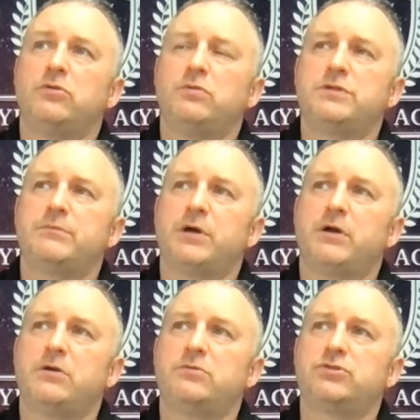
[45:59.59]
Or was it my
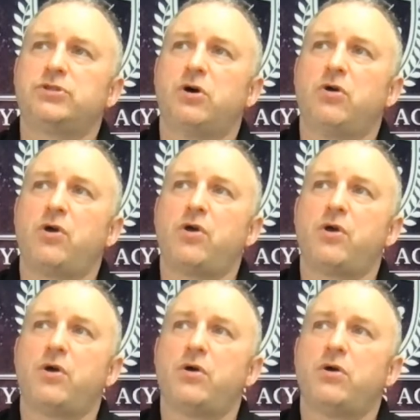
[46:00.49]
uncle's dog?
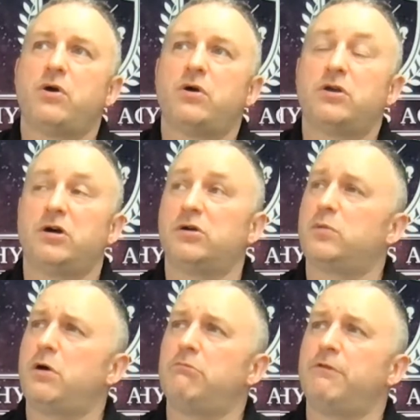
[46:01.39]
Can't
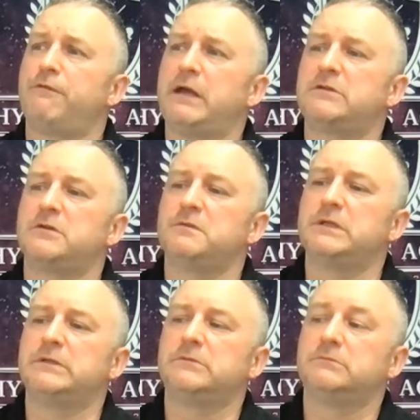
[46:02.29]
quite reflect on
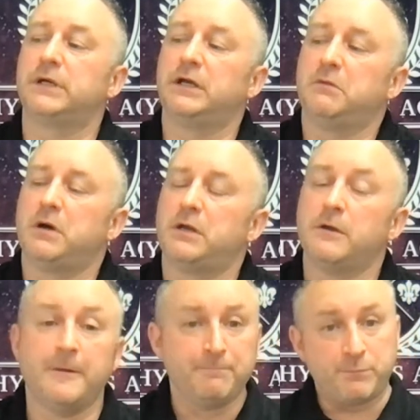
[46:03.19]
that. Anyway,
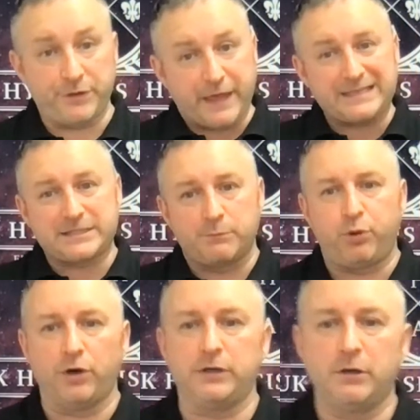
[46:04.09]
but that's the
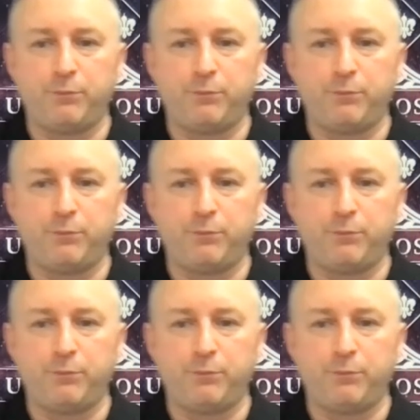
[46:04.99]
point.